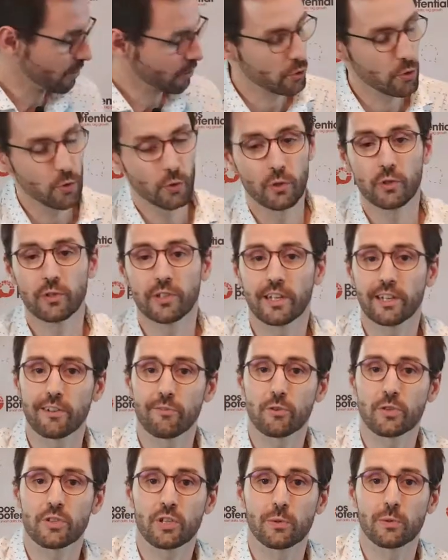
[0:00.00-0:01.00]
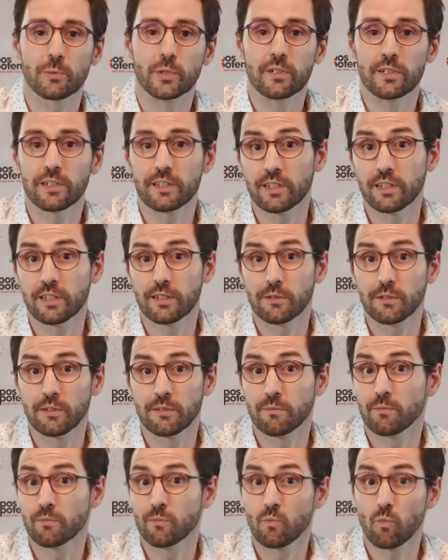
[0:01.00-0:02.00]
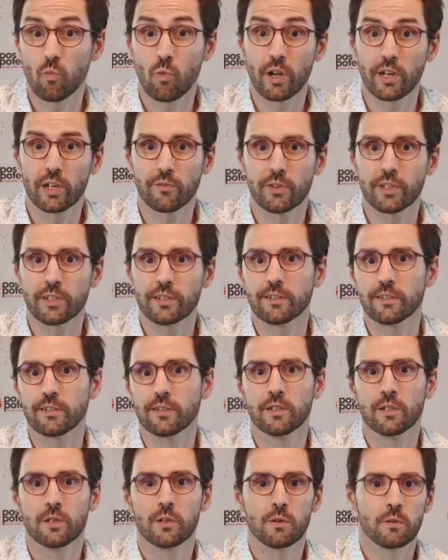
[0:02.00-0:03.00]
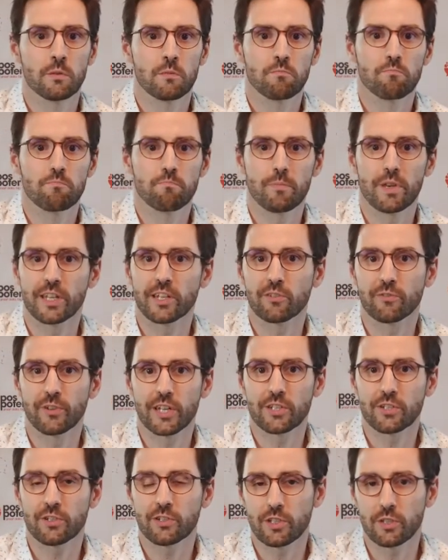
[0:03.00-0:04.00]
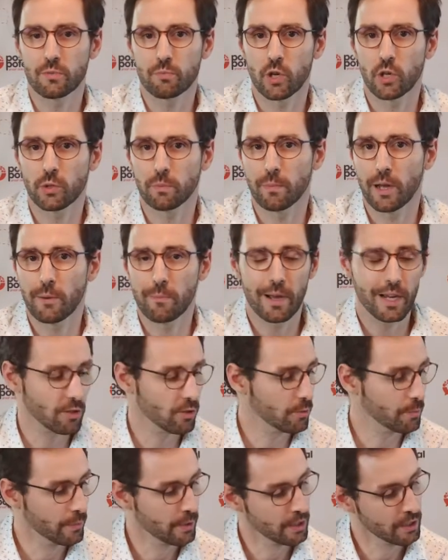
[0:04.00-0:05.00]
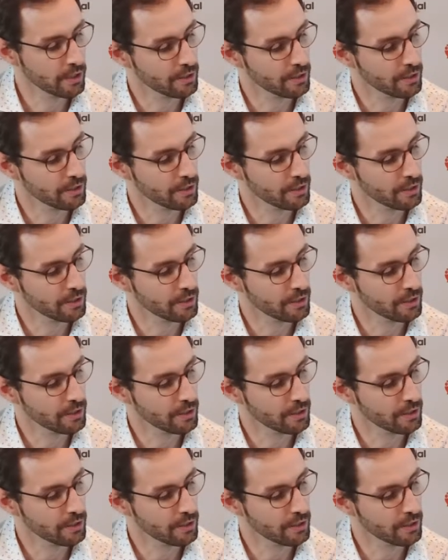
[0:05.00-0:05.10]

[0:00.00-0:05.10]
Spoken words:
you'll know that every summer one of the big innovations is brought by Magnum.